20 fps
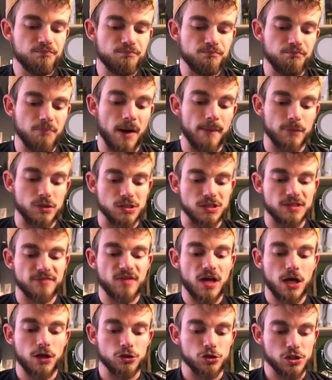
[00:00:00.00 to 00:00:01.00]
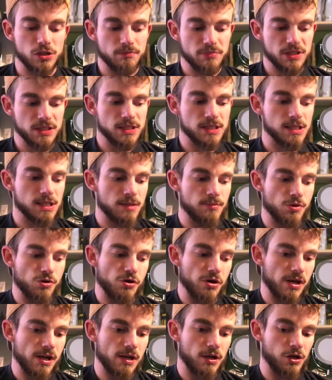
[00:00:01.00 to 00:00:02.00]
members of the LGBT
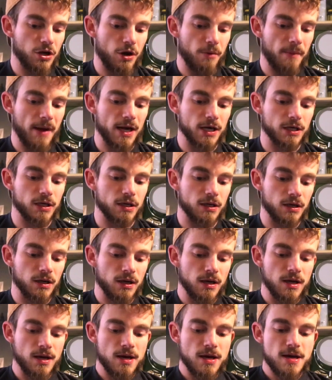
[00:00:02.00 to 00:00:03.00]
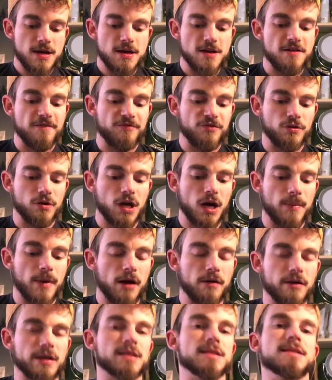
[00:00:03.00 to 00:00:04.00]
community, no matter if you come
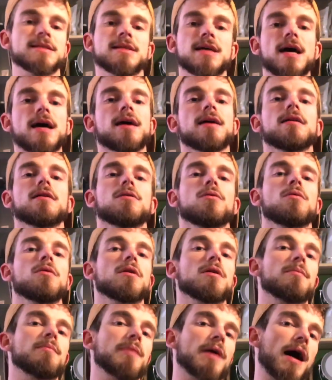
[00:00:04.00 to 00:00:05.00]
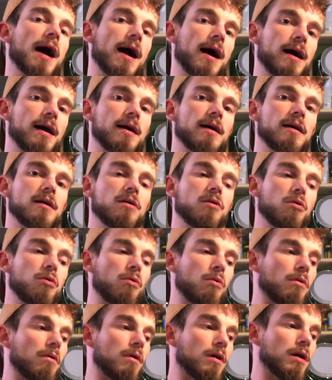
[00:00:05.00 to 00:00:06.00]
out as gay or bi
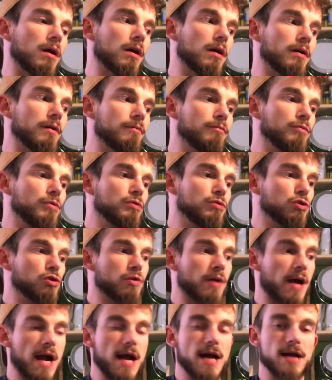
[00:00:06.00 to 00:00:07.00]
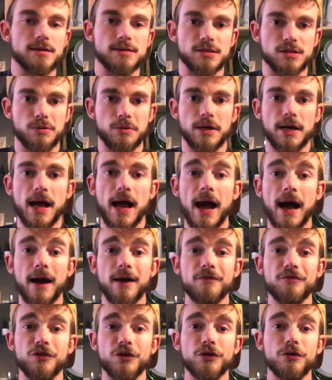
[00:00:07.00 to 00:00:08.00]
or trans or what
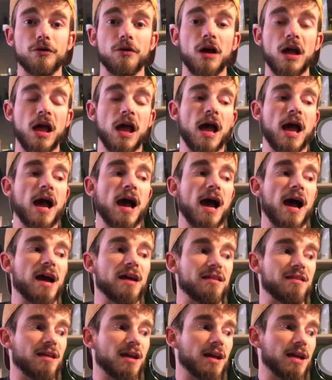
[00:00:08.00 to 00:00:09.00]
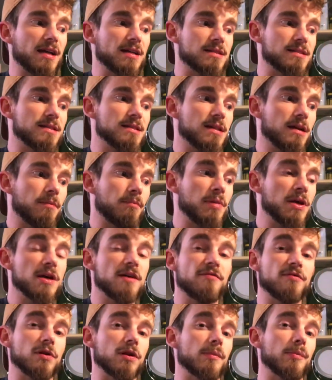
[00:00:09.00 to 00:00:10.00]
have you, I think it's a
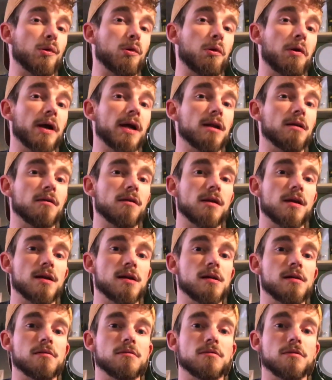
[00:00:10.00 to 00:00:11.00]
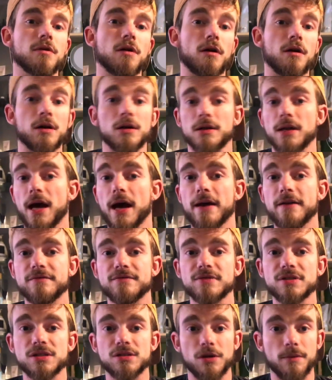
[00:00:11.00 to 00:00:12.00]
pivotal point in our
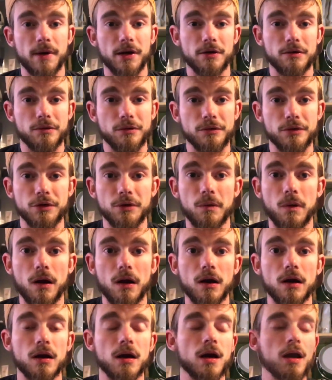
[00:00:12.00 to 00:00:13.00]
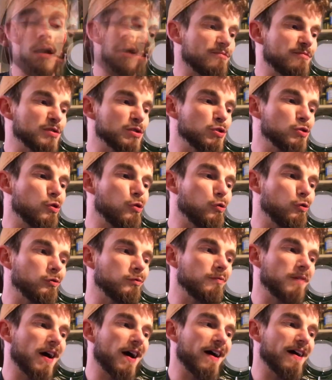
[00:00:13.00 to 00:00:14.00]
lives, no matter who you are. I've been
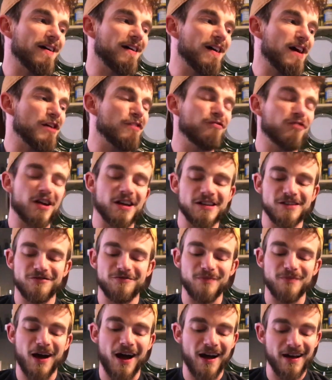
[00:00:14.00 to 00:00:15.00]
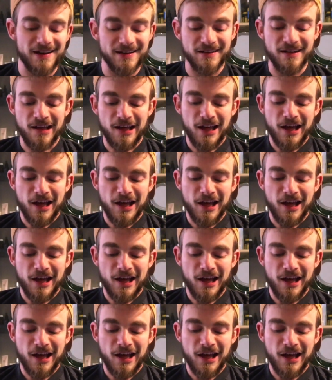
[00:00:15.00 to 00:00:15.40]
told by a friend of mine